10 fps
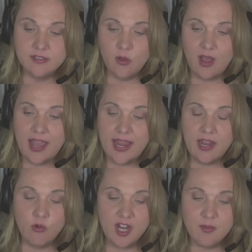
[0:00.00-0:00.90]
And so
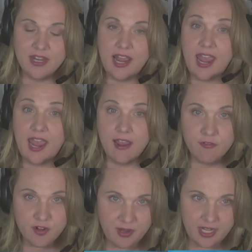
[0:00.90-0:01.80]
I recommend
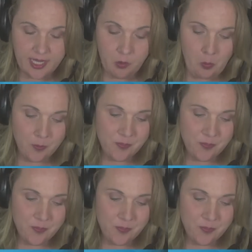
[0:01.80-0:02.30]
everybody